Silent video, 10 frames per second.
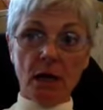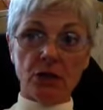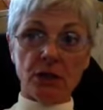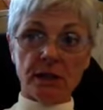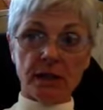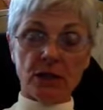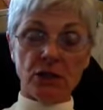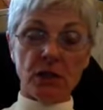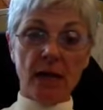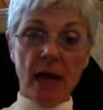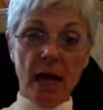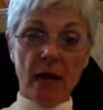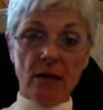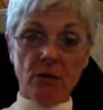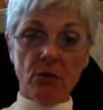She said she
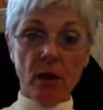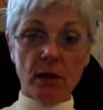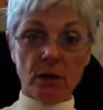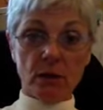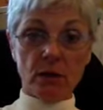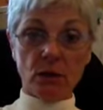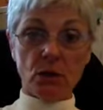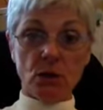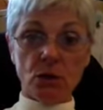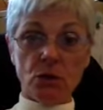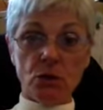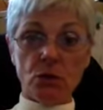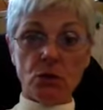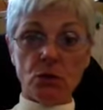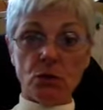had threatened
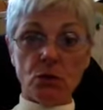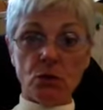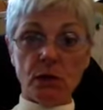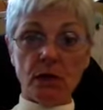to